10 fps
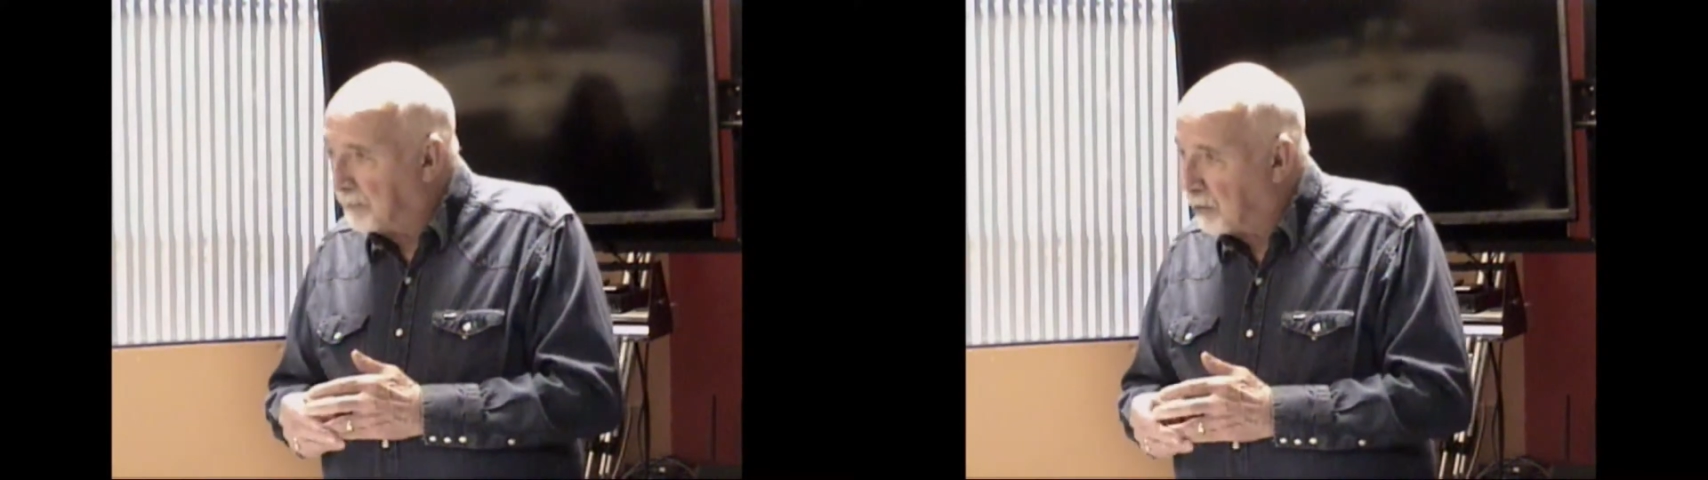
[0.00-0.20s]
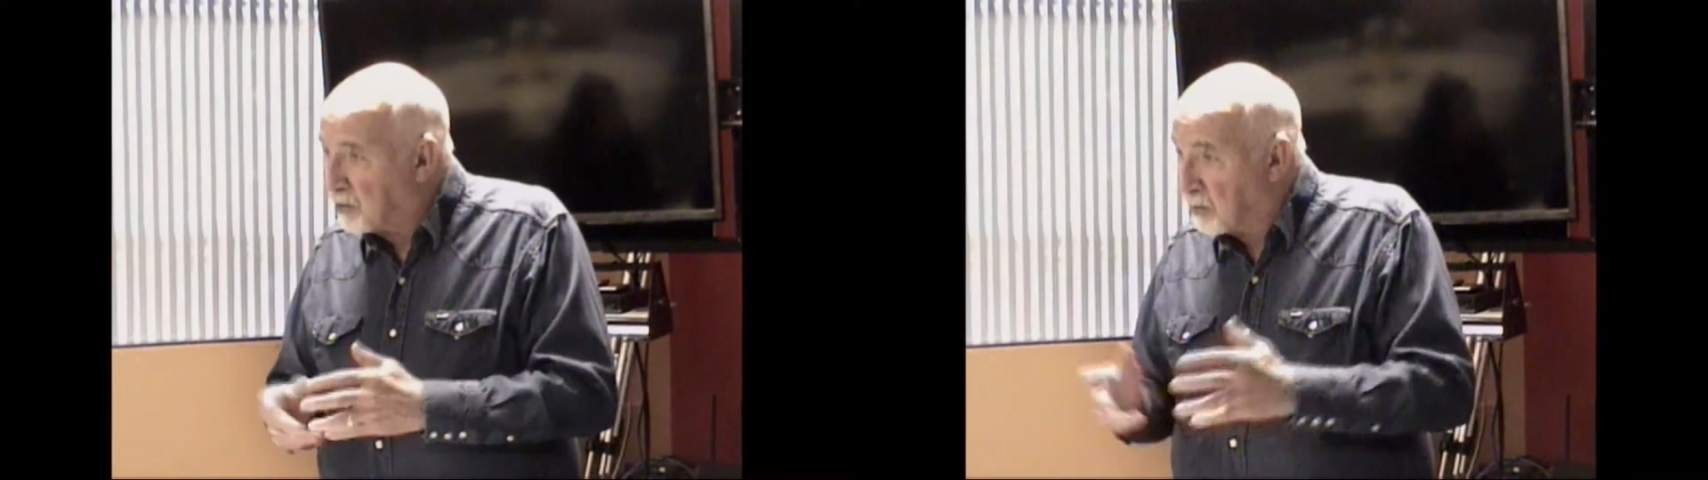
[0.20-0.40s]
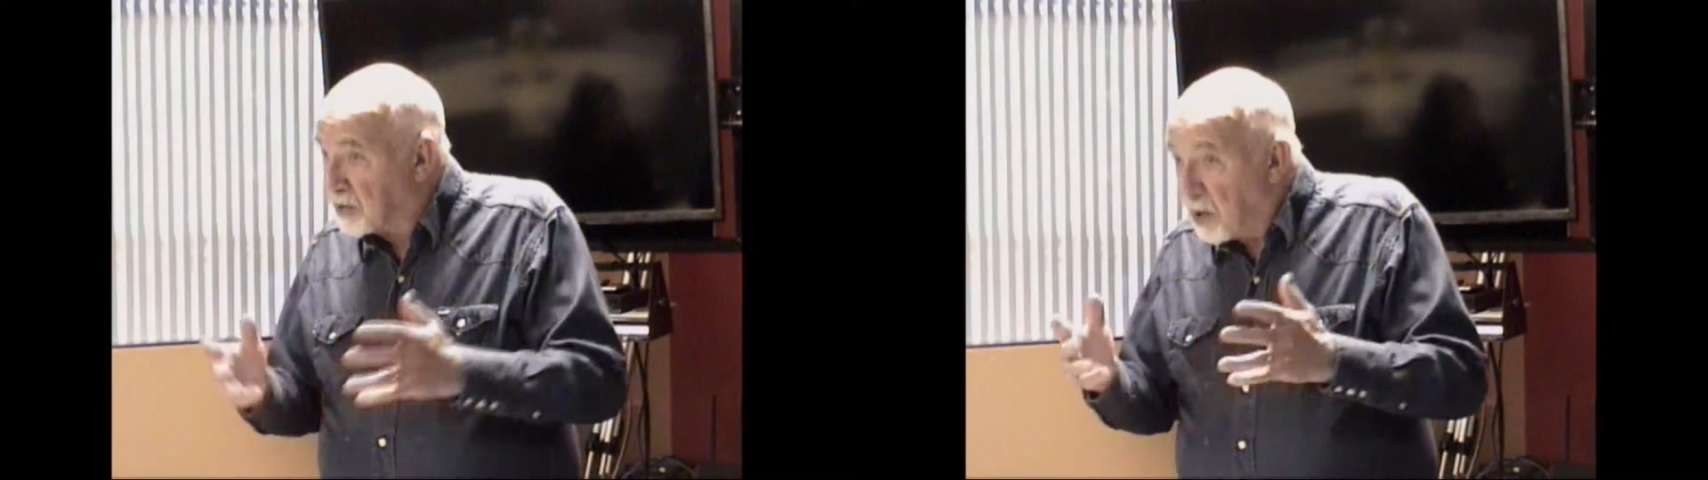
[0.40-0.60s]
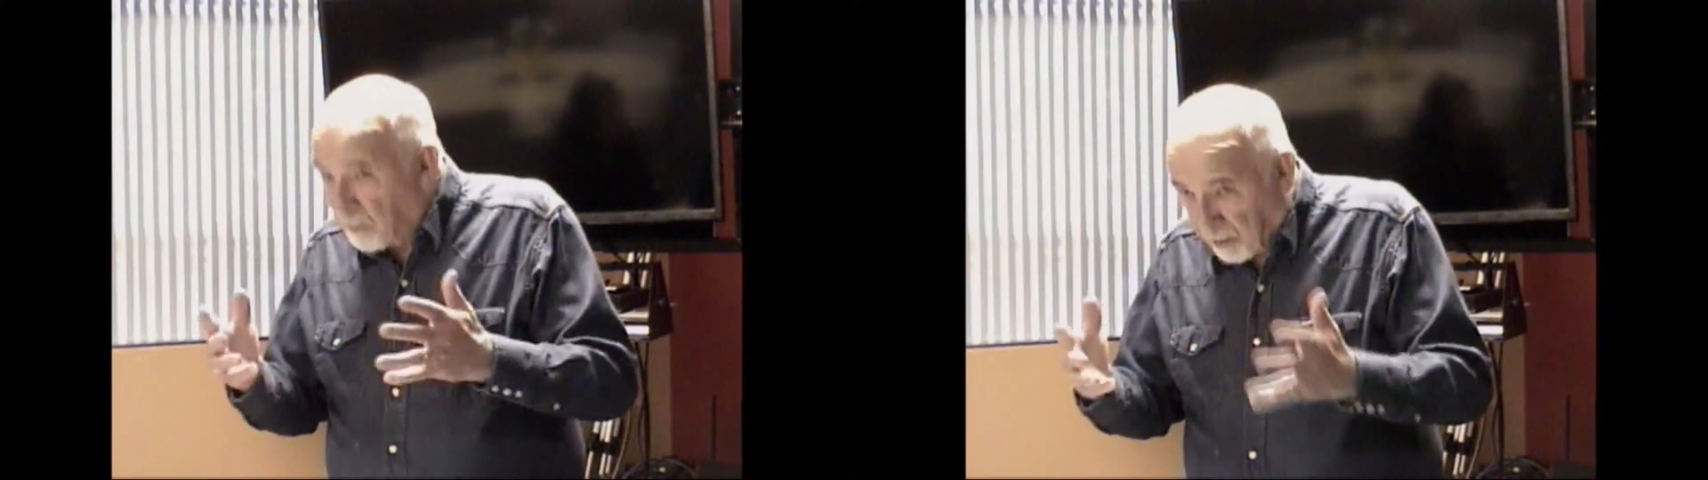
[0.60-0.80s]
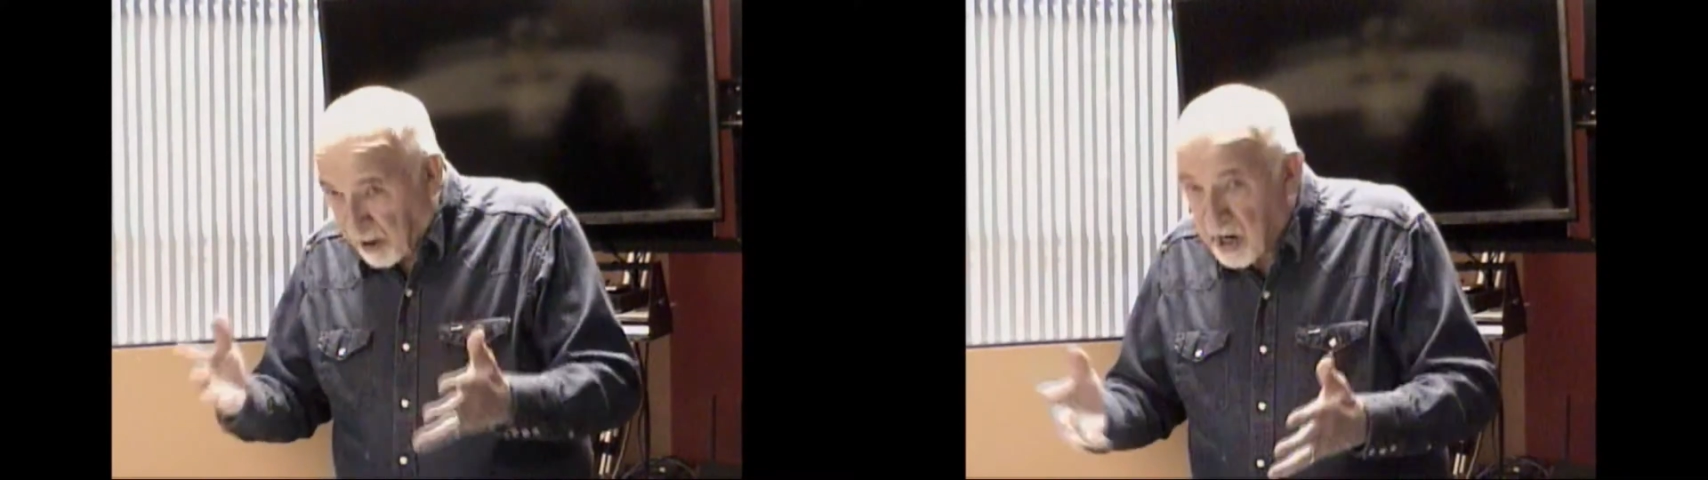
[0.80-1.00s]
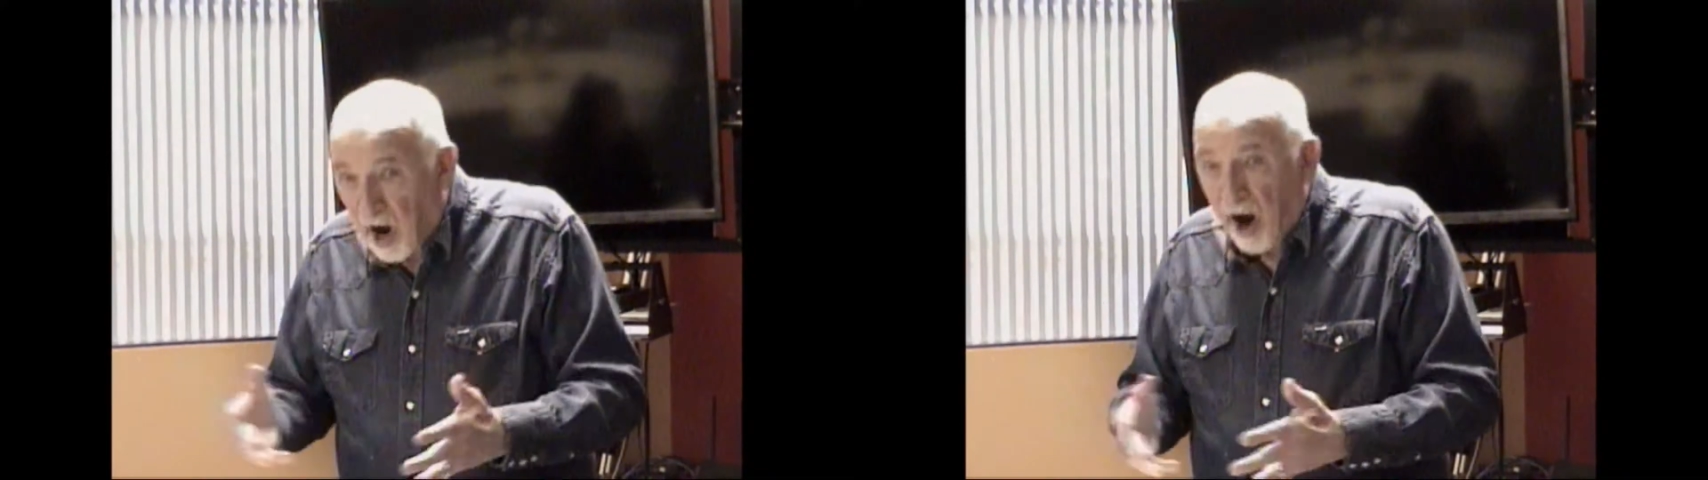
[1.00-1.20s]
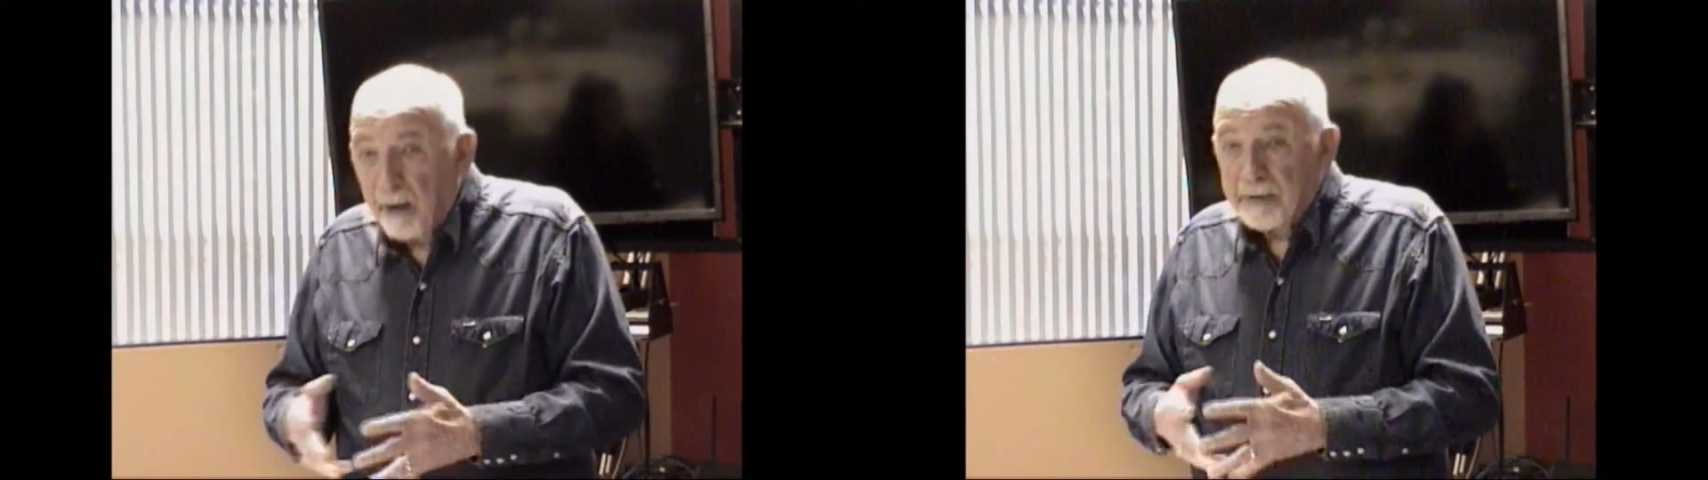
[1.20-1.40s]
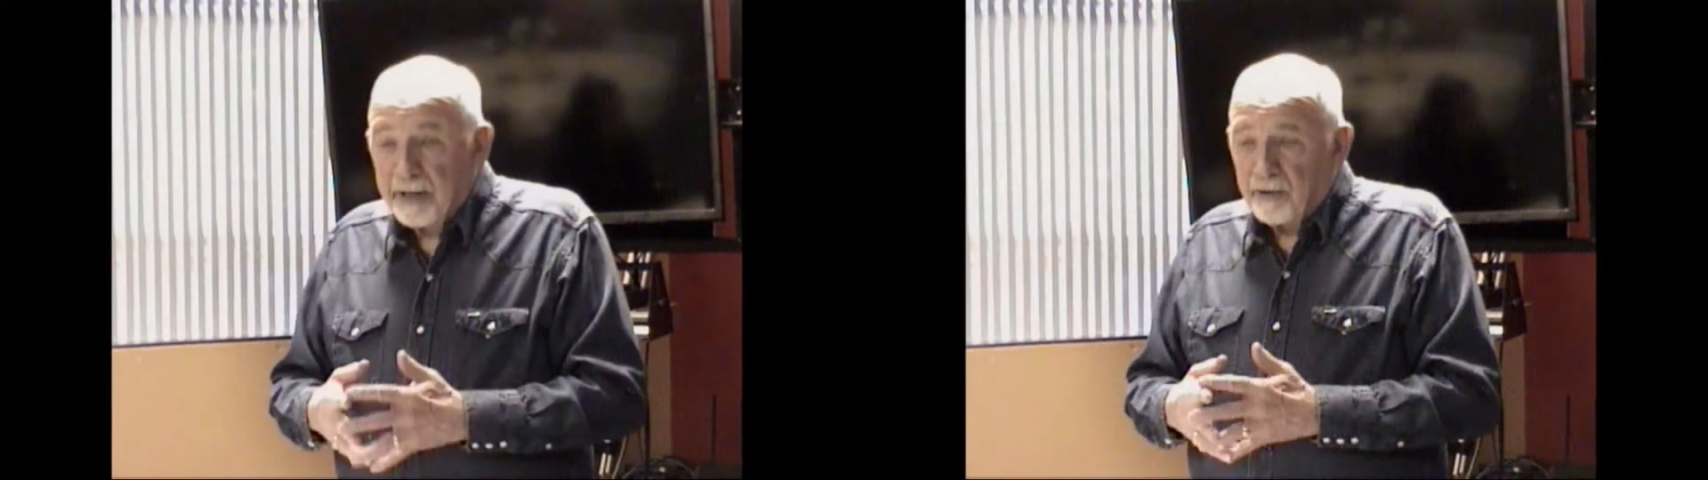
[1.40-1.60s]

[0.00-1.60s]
which was very common